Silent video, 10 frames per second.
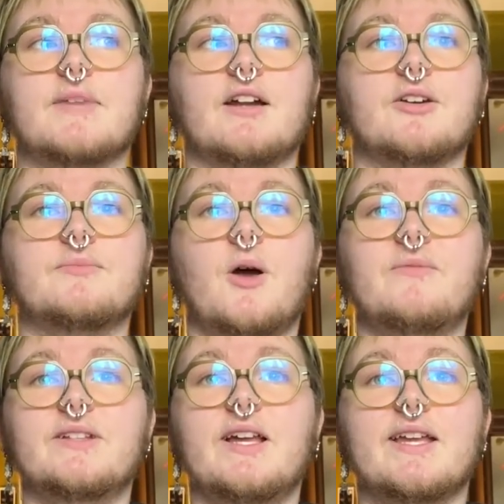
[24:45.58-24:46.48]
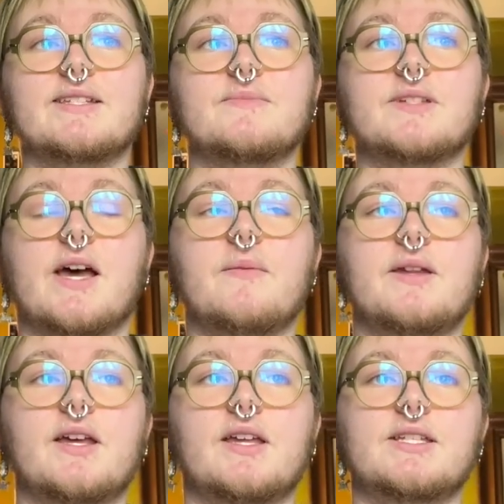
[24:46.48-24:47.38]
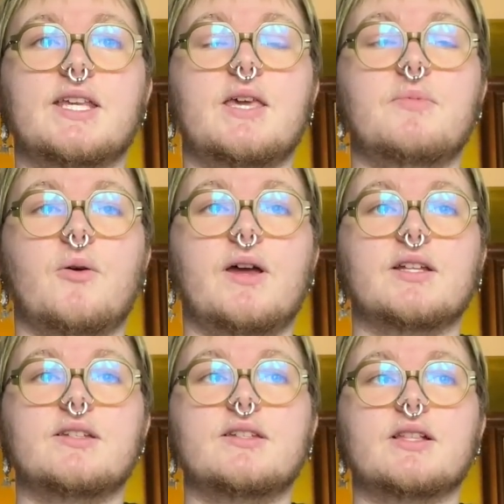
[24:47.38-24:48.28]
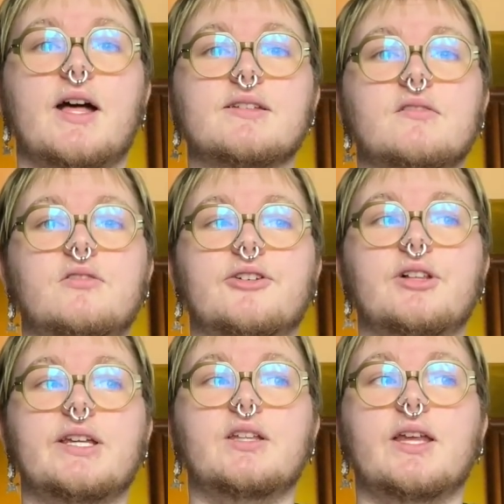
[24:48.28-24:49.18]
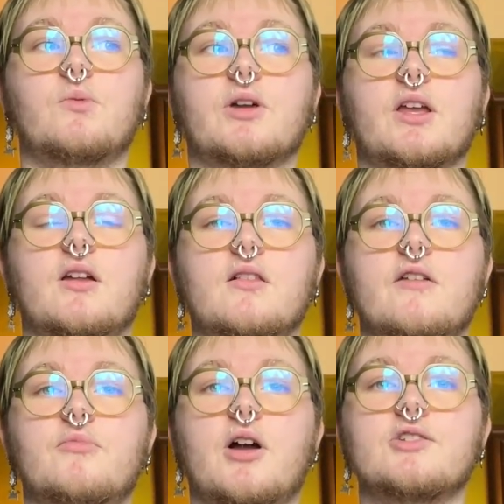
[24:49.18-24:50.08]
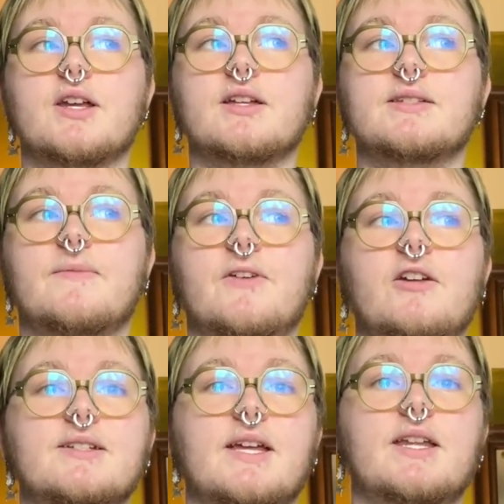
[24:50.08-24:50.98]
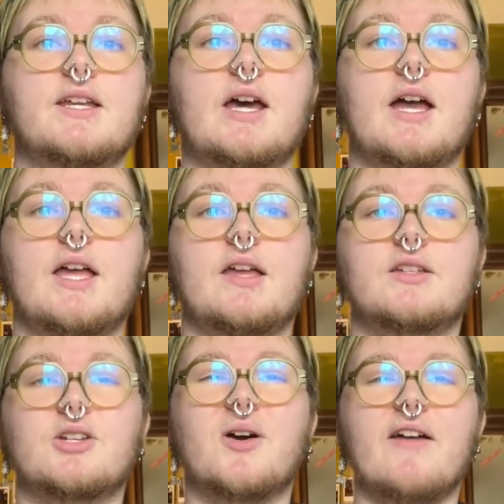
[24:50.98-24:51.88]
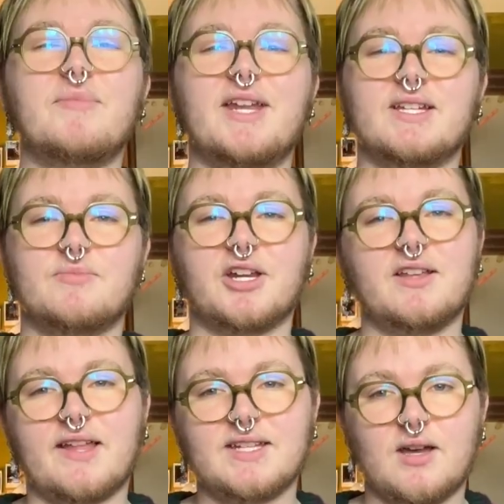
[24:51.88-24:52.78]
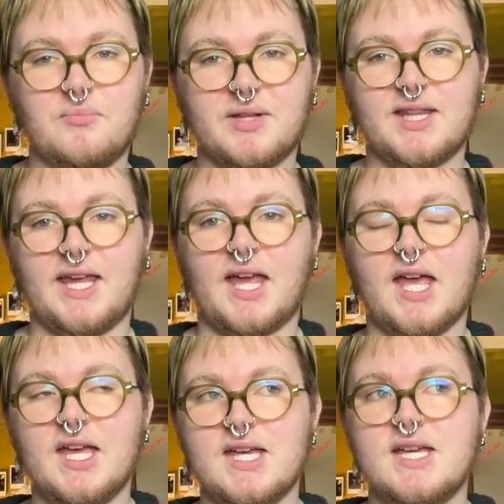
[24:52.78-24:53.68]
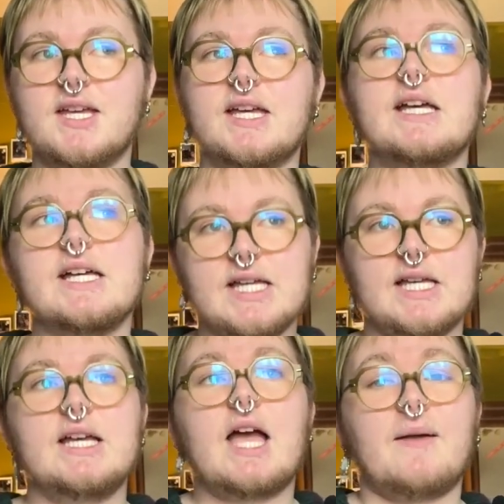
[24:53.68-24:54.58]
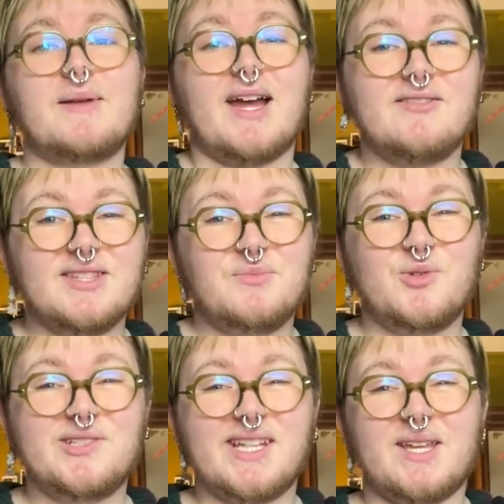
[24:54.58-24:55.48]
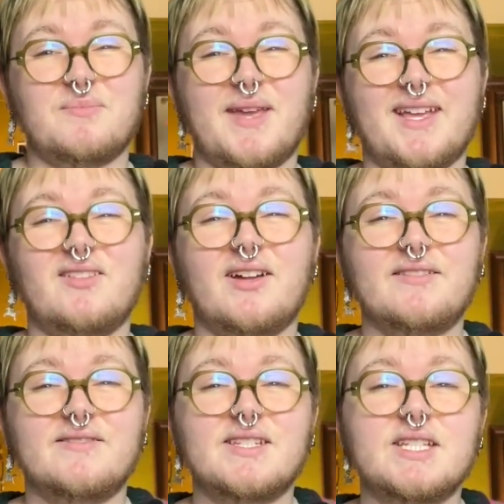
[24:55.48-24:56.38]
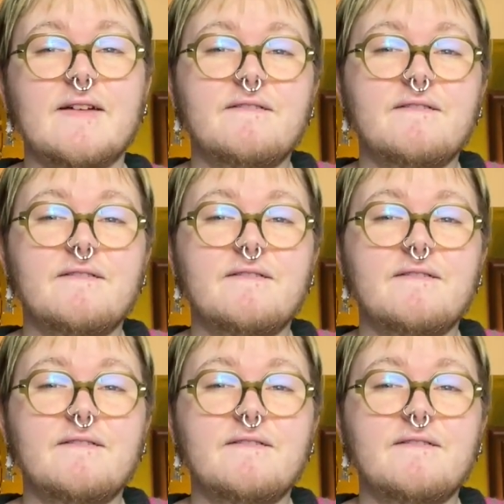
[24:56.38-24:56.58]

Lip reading: I don't don't know. Hopefully, I get some time and I get to keep going to this class a little early and like working on a lot of projects. I'm very excited. I don't have my next market lined up, but like I'm kind of in the mood to like make a lot of stuff